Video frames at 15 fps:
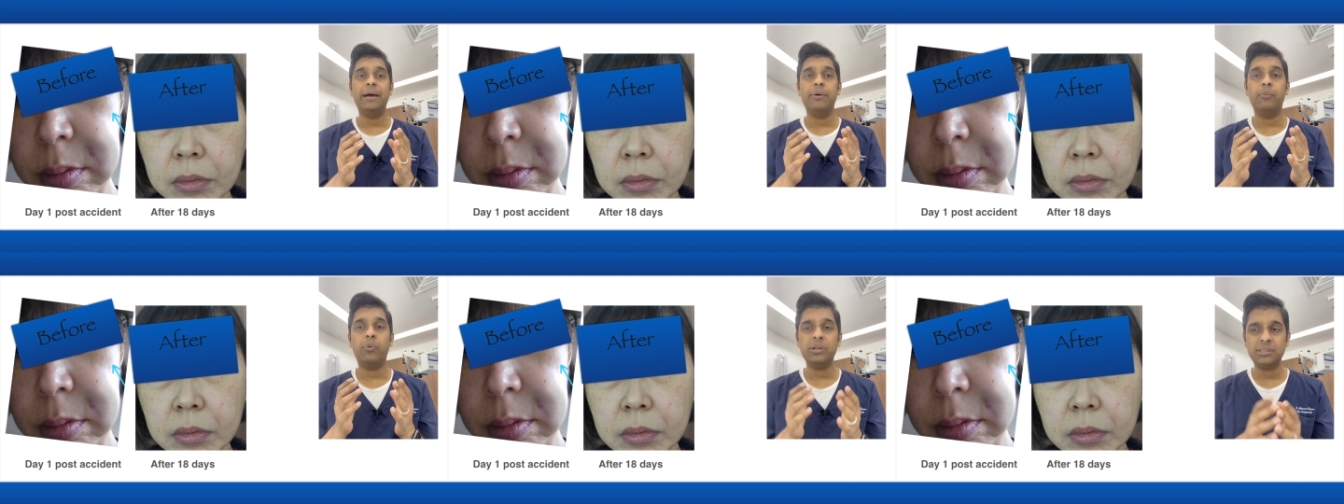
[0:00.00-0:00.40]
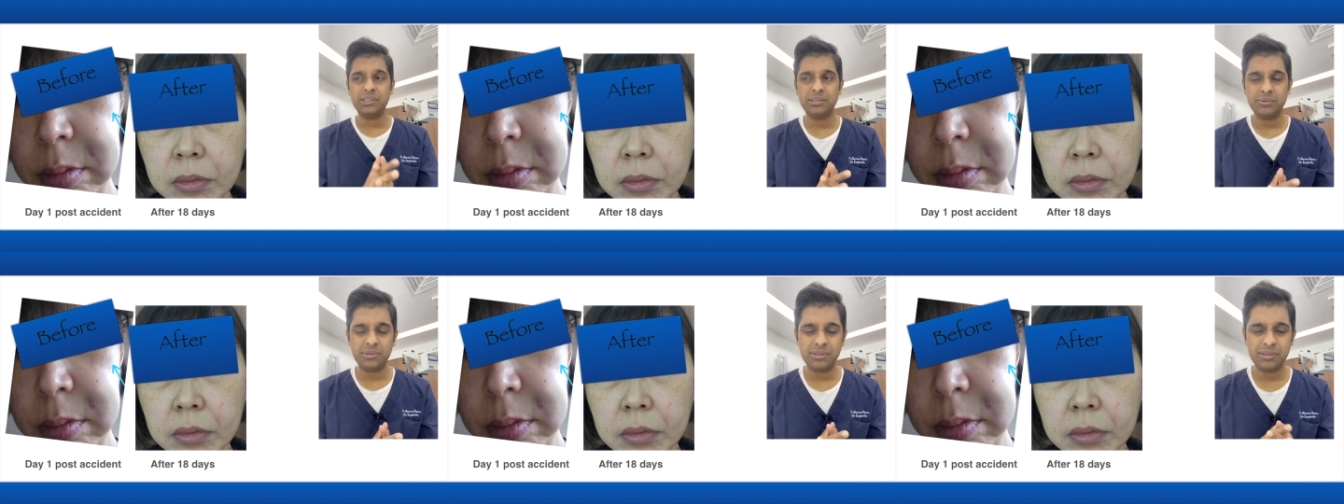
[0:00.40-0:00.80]

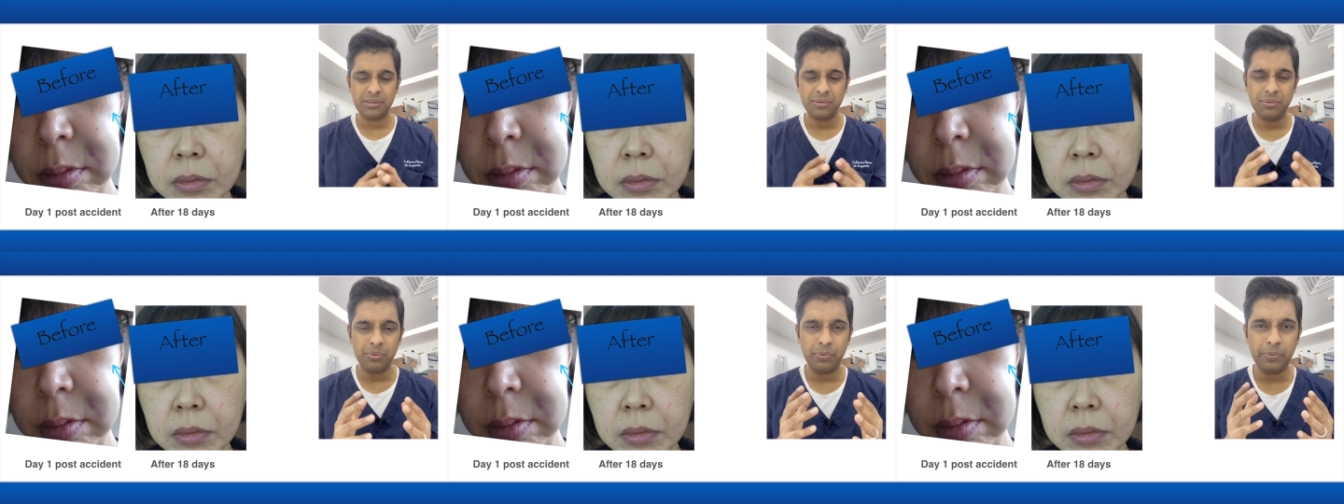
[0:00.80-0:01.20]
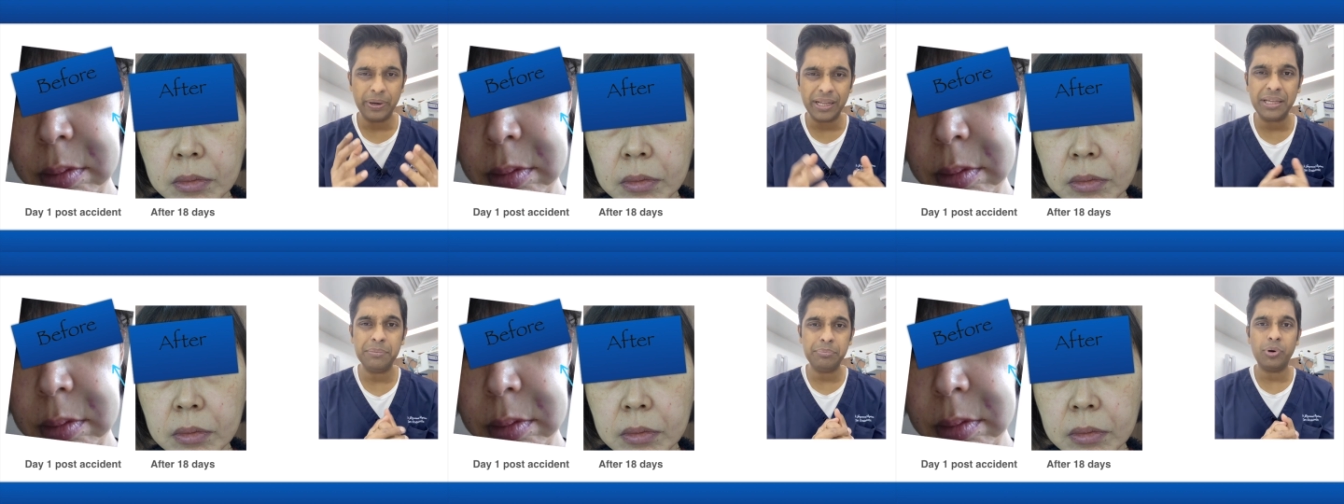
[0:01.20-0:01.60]
What's
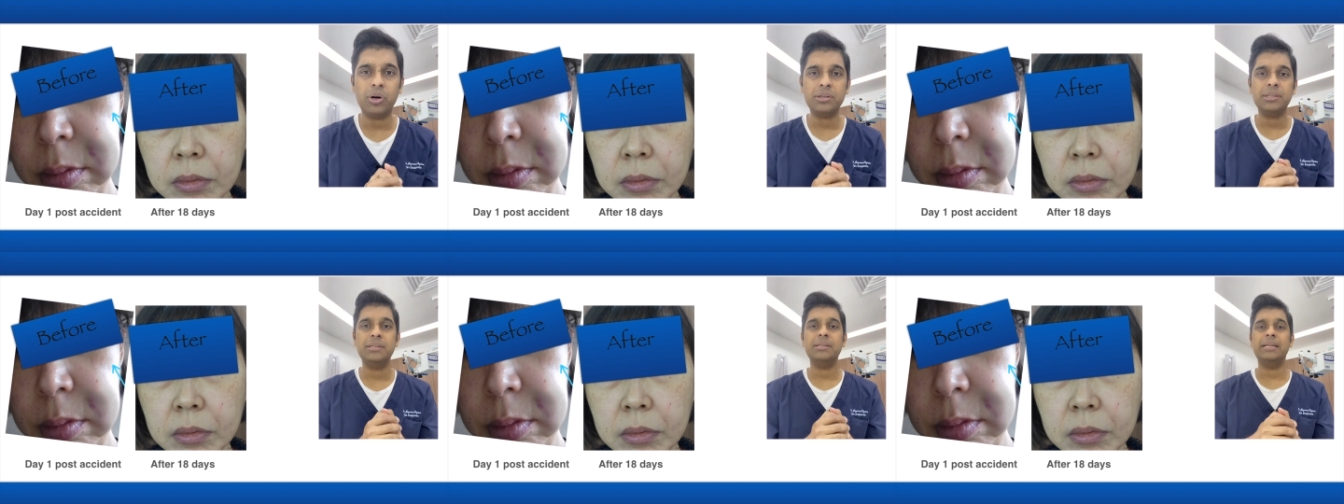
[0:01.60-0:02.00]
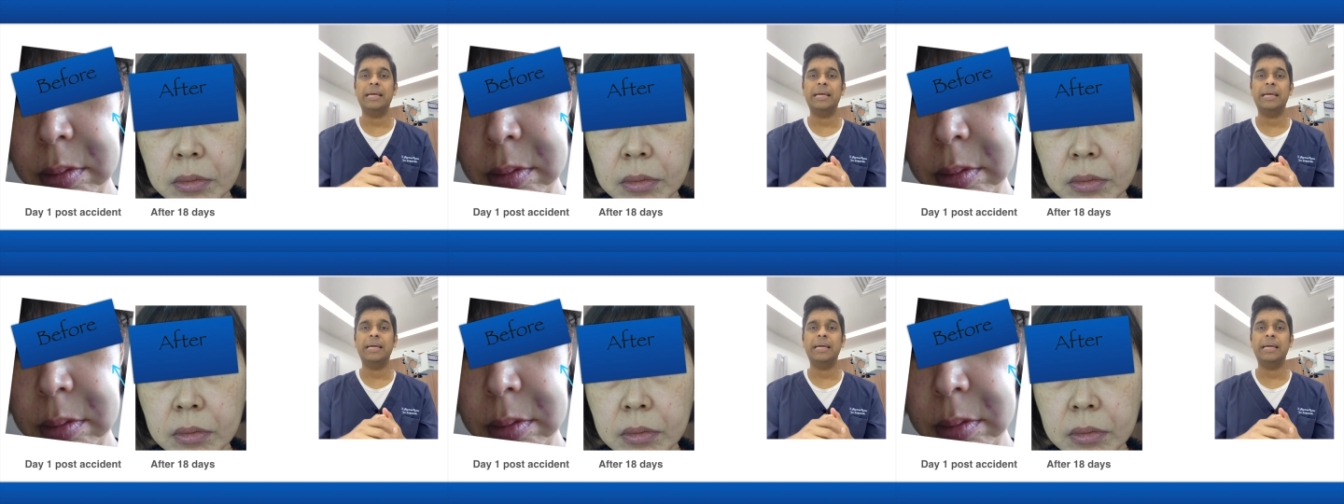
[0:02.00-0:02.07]
very important